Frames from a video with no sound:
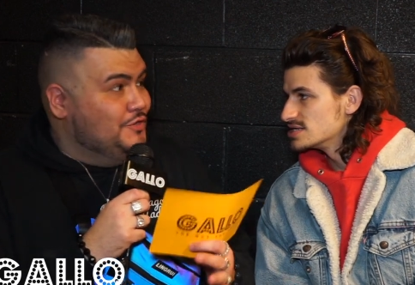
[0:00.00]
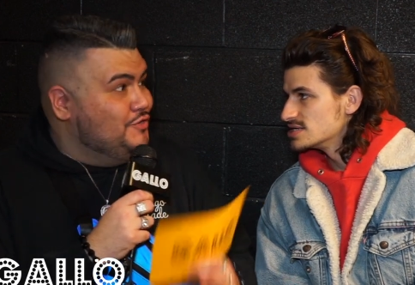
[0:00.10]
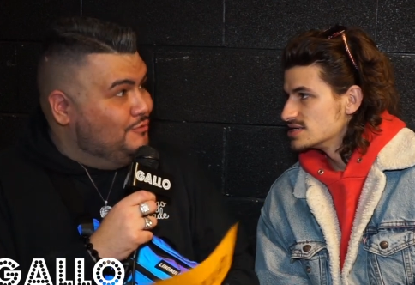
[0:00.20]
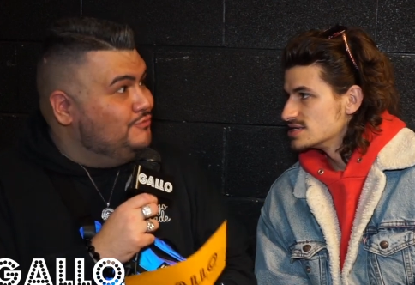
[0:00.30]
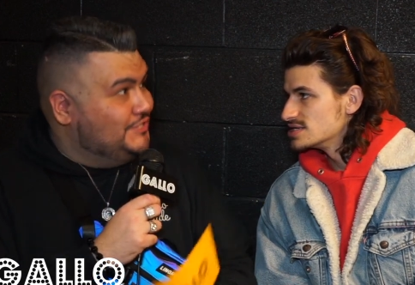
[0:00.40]

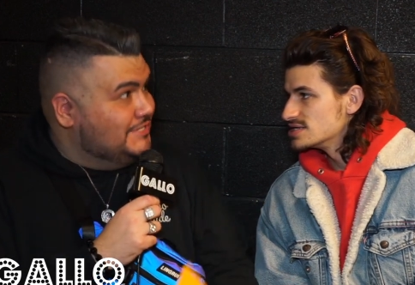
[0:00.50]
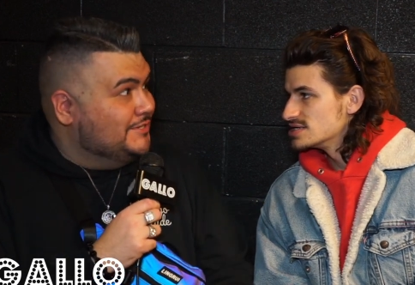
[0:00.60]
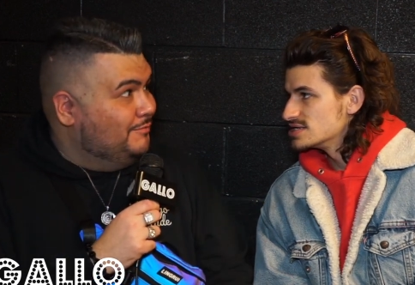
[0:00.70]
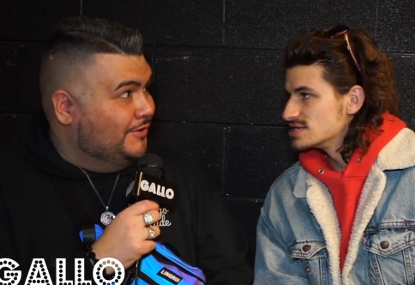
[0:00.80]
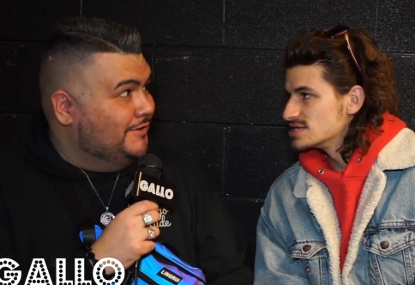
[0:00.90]
Speaker 1: huge
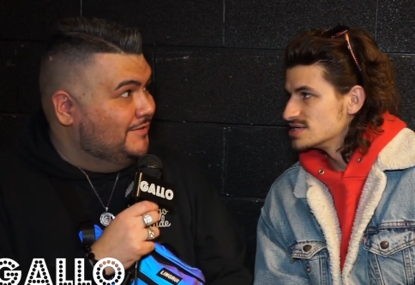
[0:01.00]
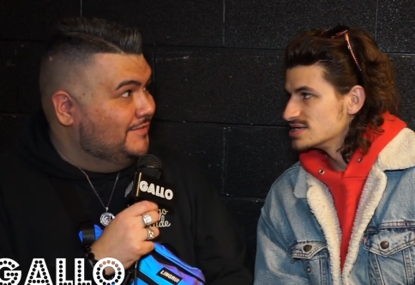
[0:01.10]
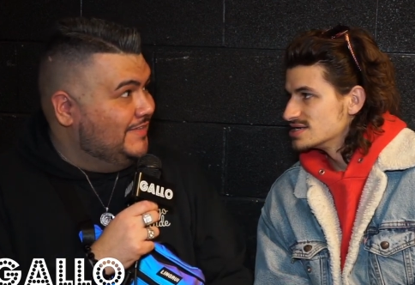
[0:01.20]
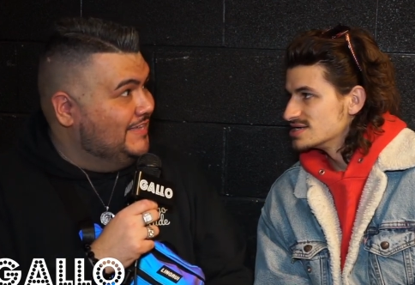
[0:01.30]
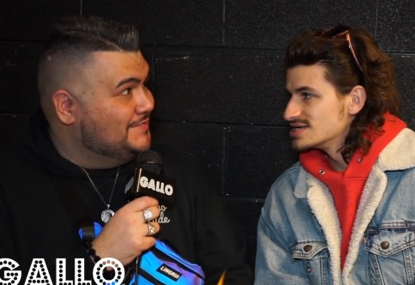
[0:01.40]
deal, bro.
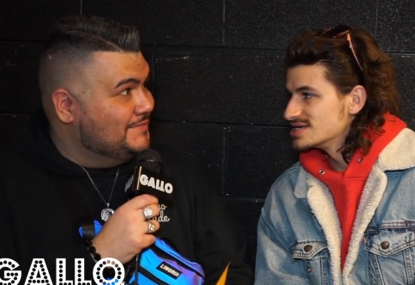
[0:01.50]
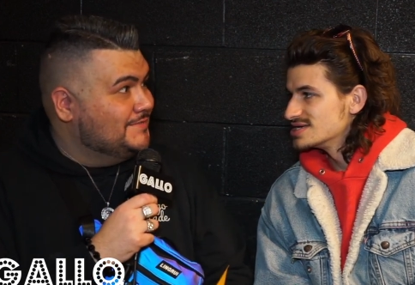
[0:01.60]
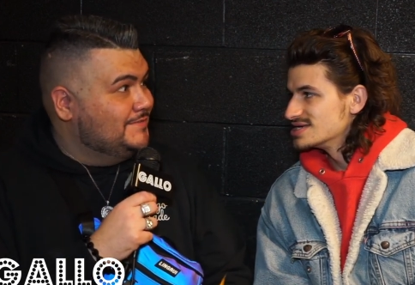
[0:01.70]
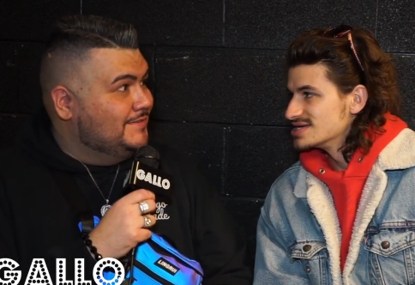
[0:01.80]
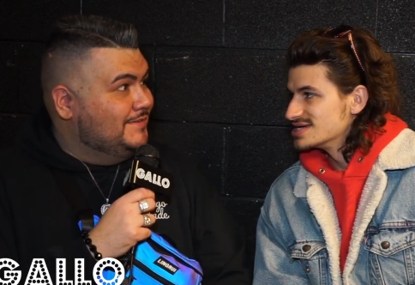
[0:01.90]
That's
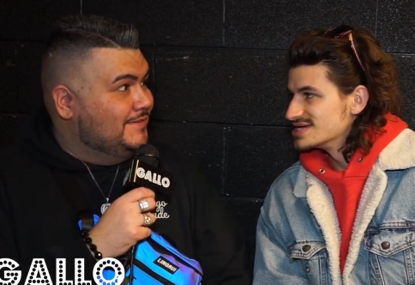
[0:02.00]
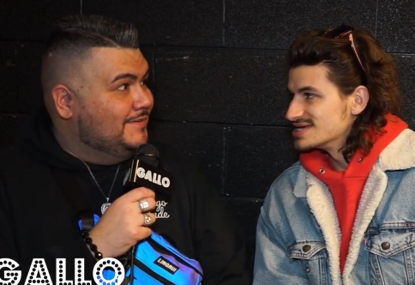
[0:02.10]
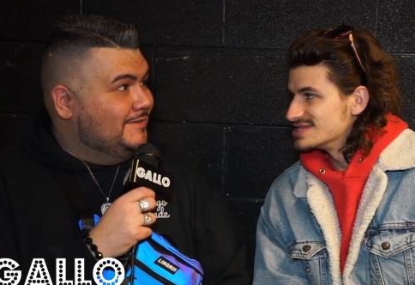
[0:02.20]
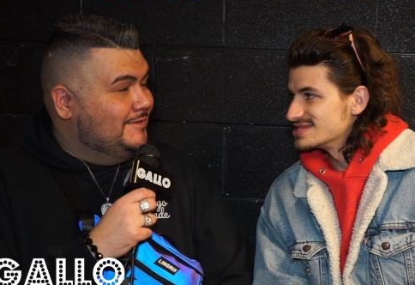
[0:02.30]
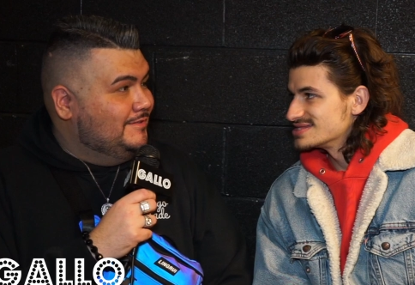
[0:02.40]

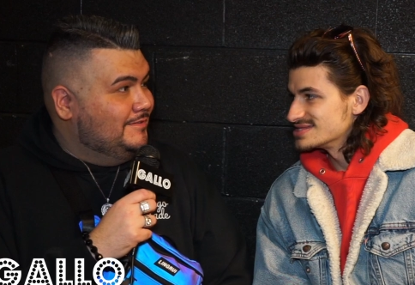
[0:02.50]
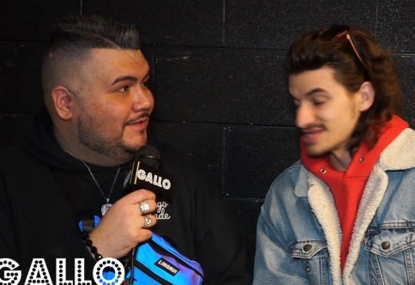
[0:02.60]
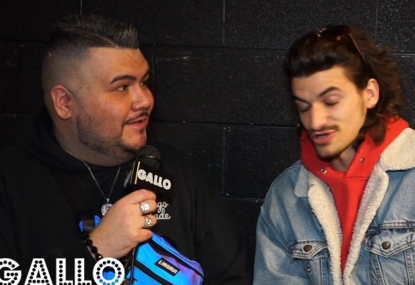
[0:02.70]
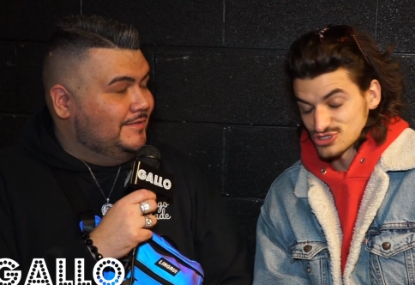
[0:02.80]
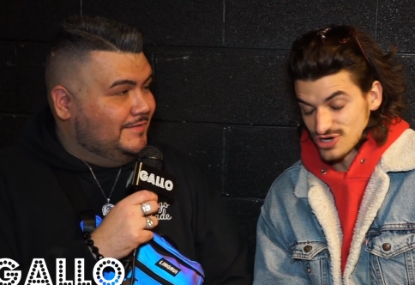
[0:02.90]
Speaker 2: yeah,
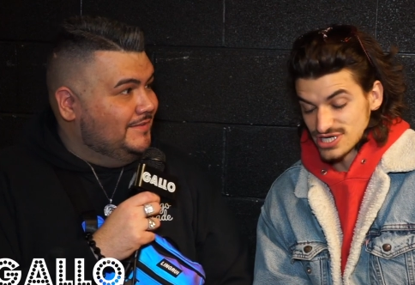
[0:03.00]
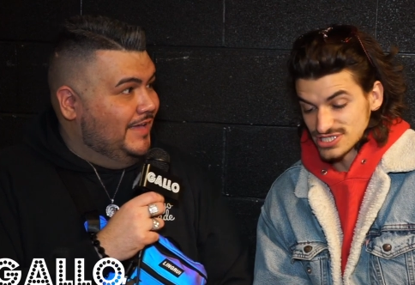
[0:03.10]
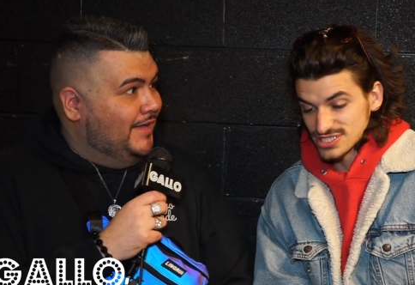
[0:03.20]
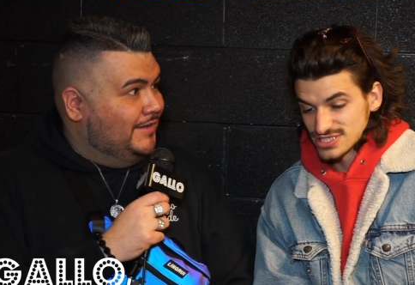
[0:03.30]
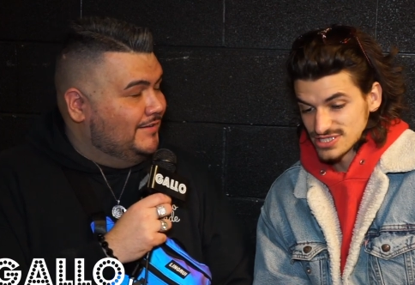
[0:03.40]
that was crazy.
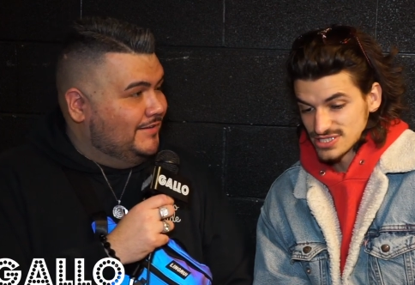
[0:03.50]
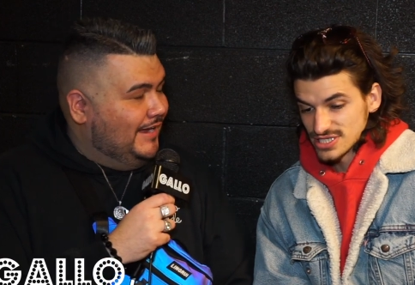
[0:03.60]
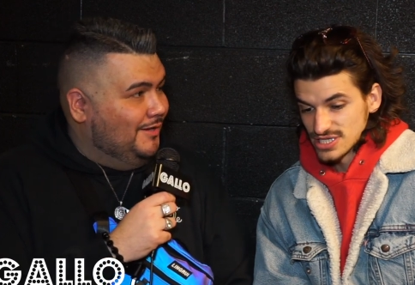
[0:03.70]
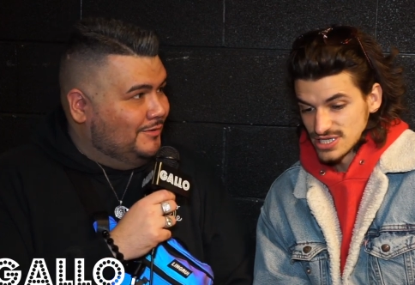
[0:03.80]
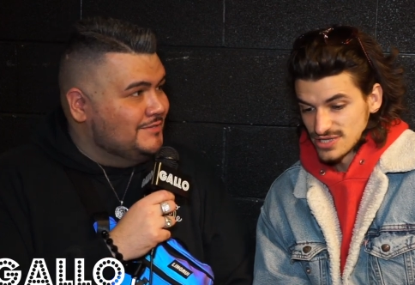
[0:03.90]
Yeah.
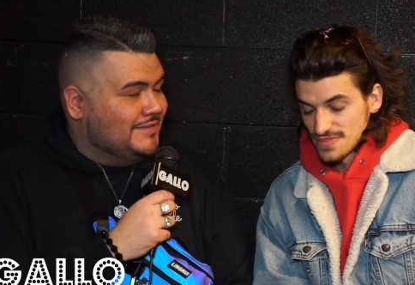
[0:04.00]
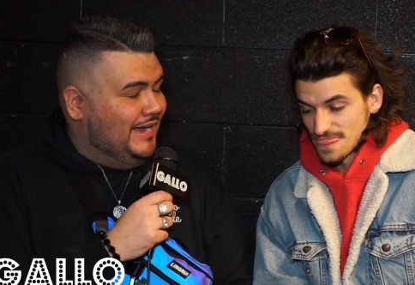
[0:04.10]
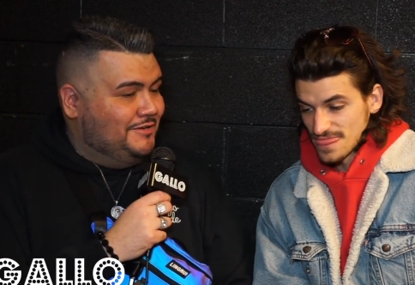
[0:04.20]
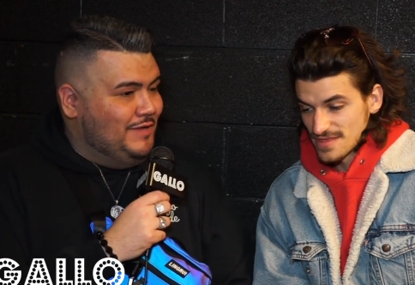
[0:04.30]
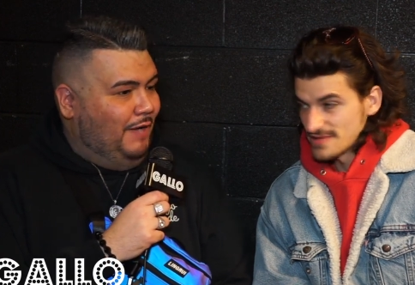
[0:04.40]
Speaker 1: How was
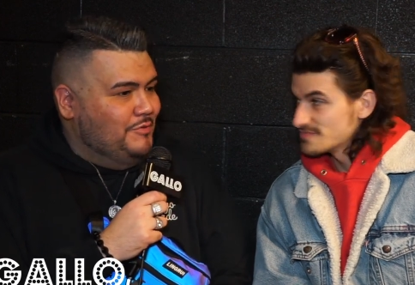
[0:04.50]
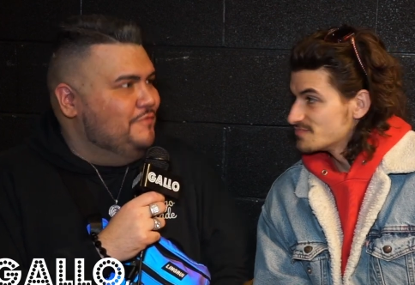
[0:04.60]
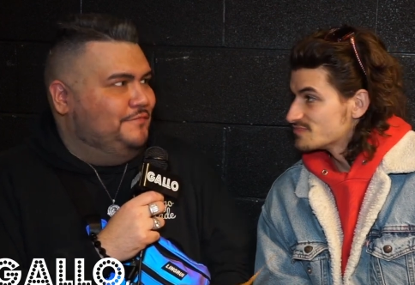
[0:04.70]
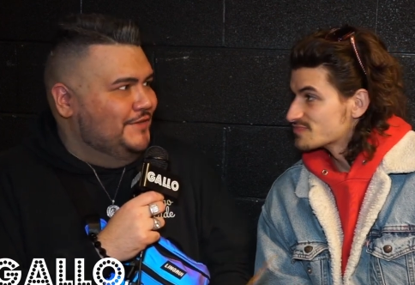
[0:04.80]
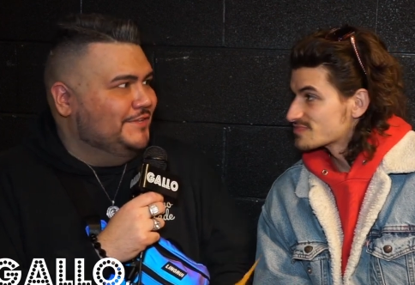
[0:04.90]
how how were you
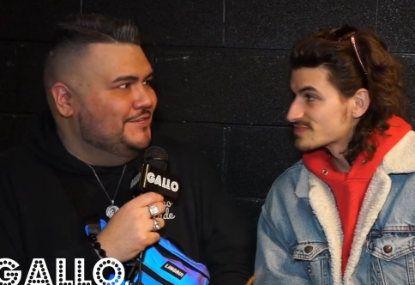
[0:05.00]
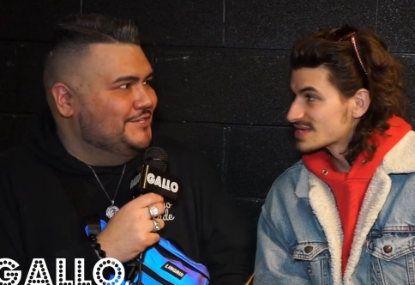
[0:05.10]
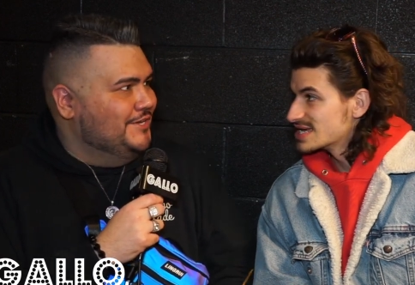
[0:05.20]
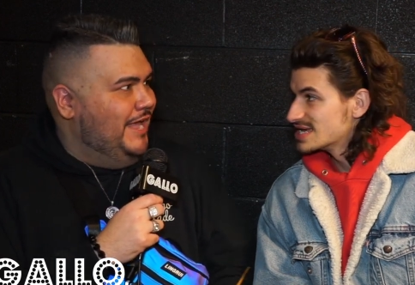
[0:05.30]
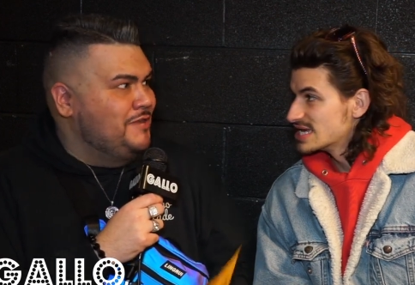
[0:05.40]
feeling?
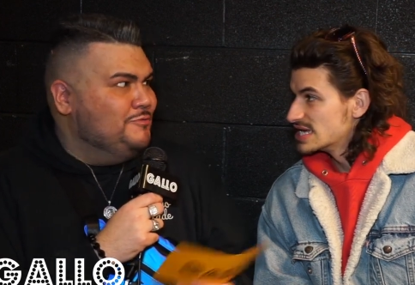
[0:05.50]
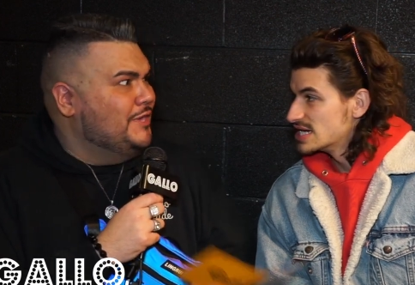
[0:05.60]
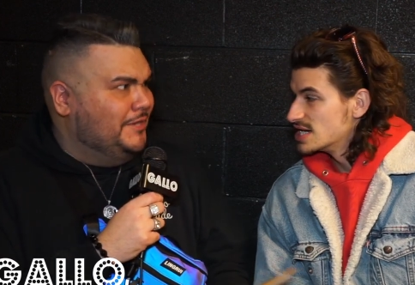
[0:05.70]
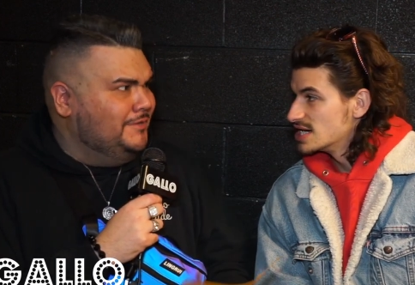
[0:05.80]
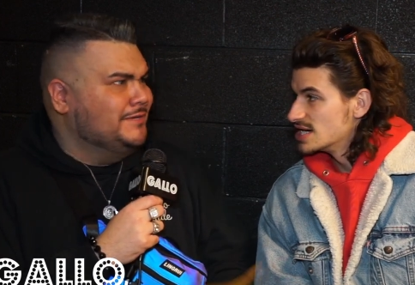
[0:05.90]
And you
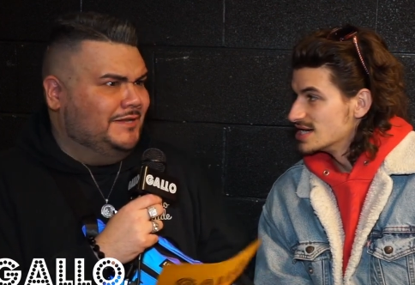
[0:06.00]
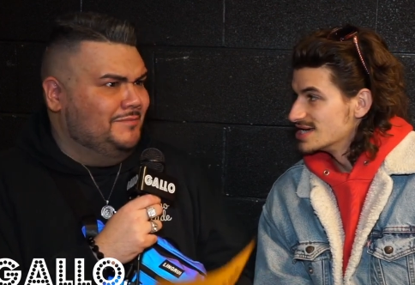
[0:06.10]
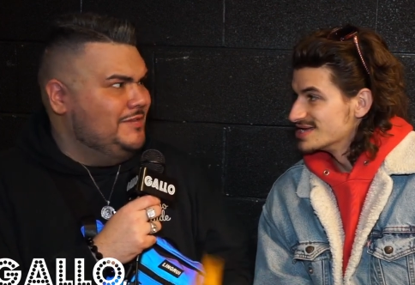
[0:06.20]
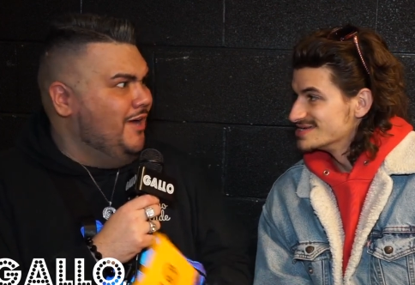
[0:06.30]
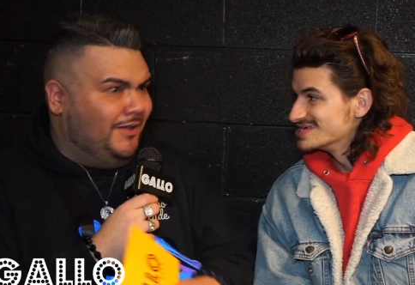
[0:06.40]
killed it. I
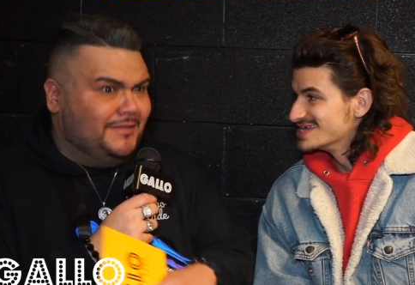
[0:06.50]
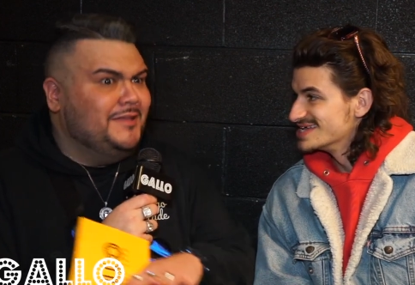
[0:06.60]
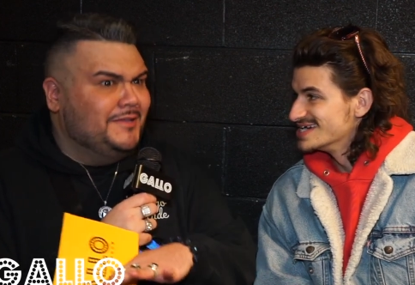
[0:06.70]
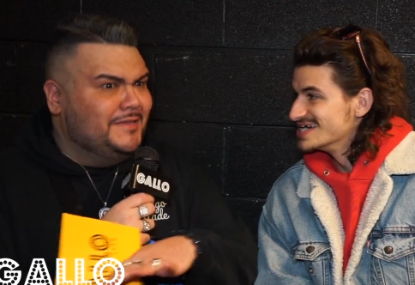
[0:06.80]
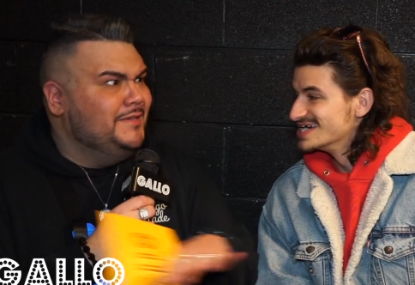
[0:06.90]
mean, y'all
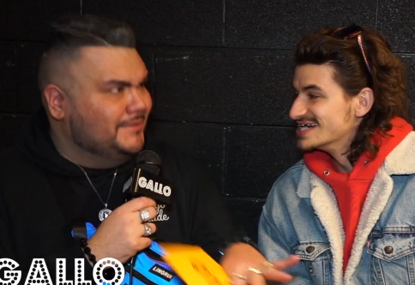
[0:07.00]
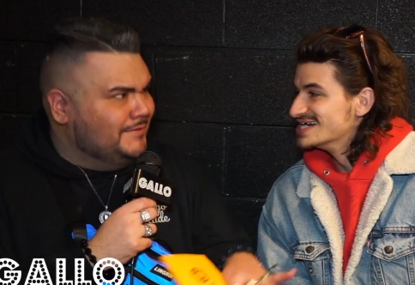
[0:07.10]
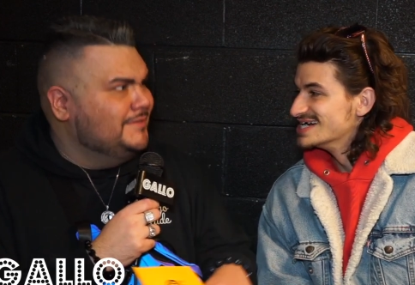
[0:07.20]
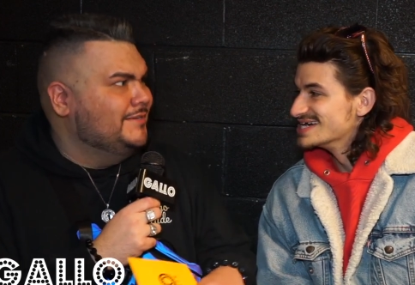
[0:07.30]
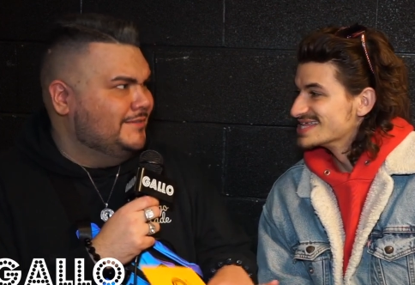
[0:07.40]

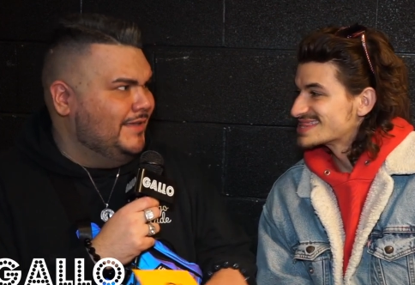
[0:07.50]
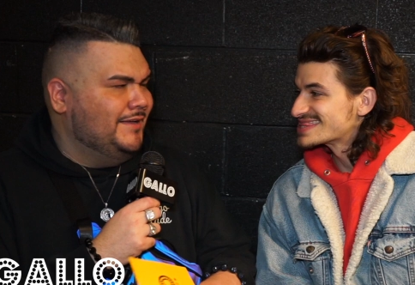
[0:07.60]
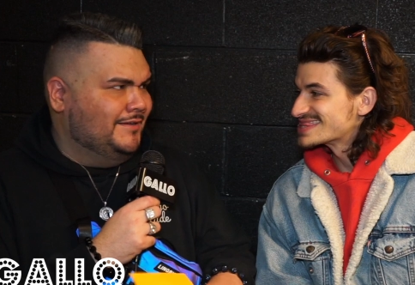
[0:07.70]
killed it that